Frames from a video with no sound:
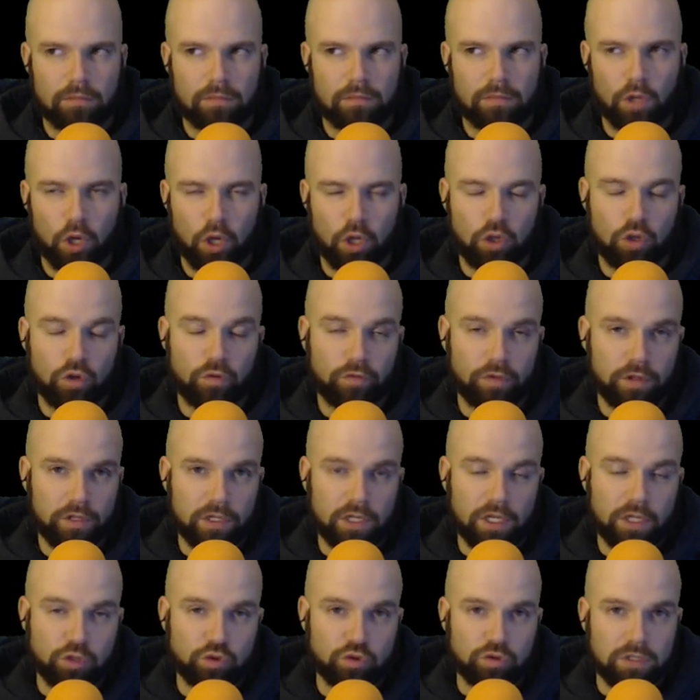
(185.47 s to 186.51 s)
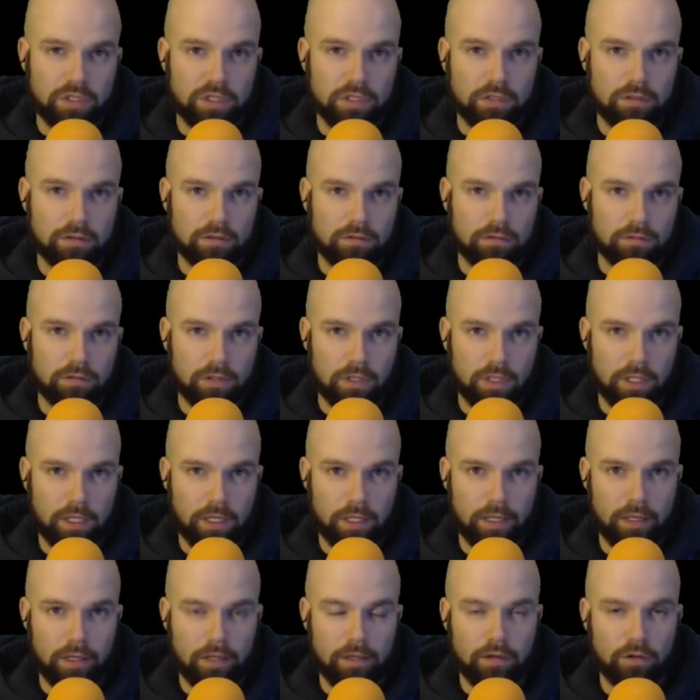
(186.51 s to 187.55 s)
all over the country
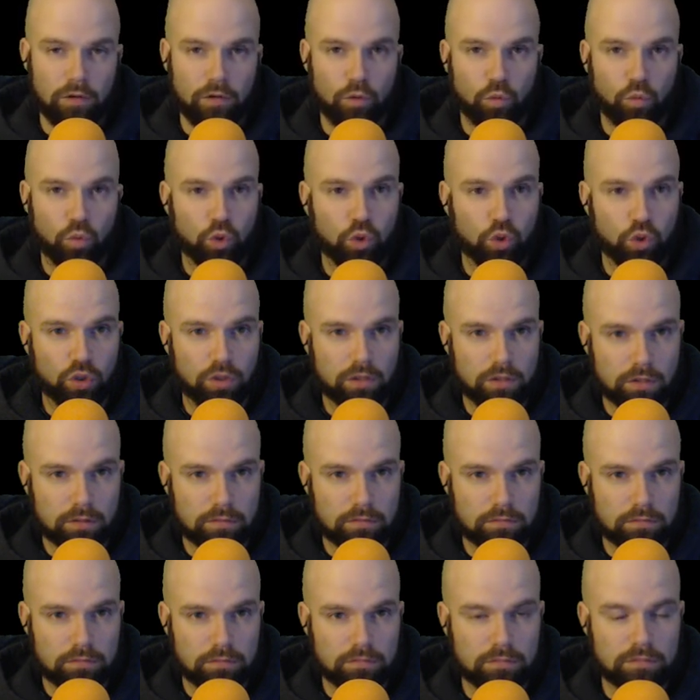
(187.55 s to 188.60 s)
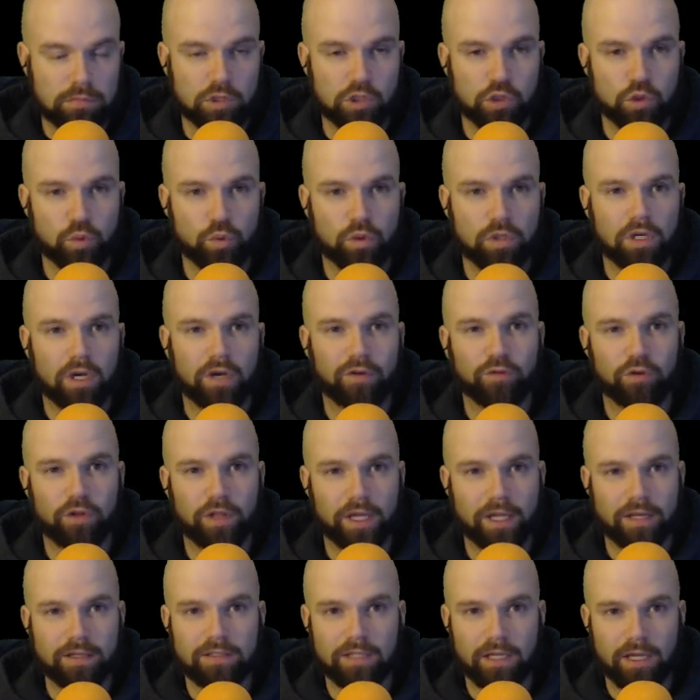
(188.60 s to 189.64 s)
and the world to cover
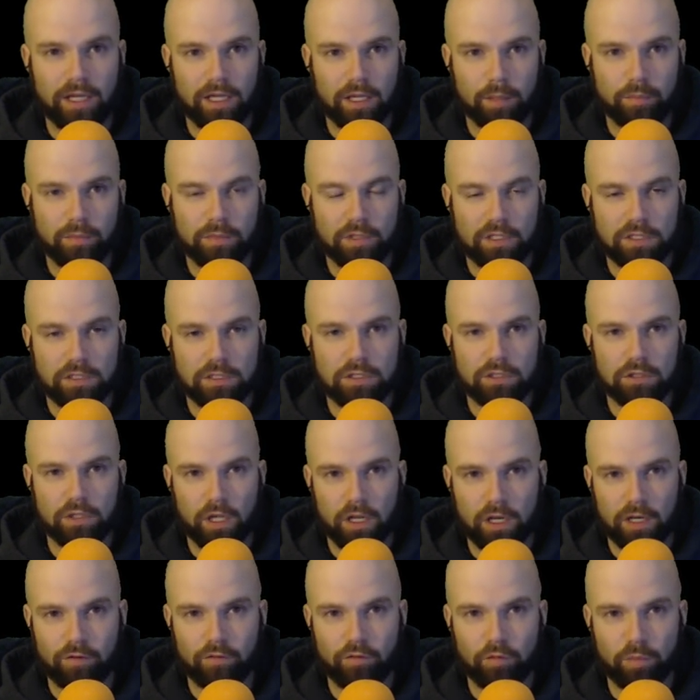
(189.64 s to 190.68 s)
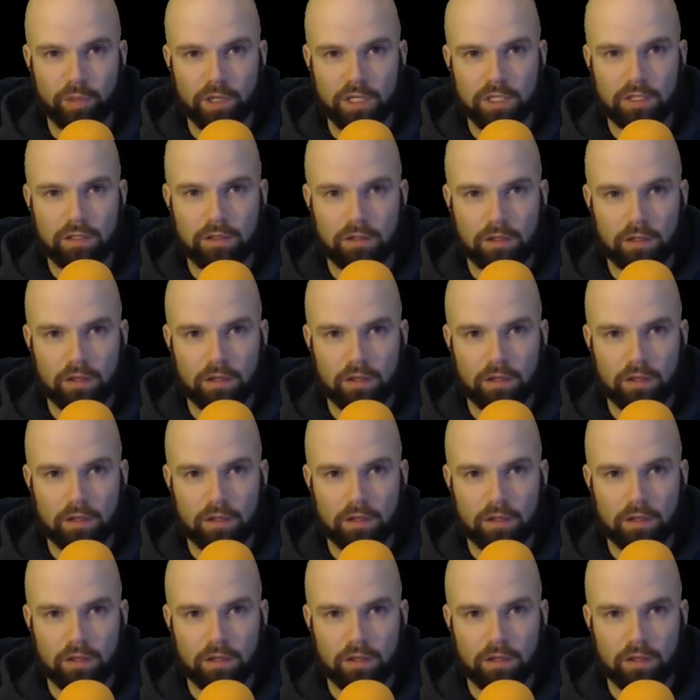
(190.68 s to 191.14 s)
that time, because not everybody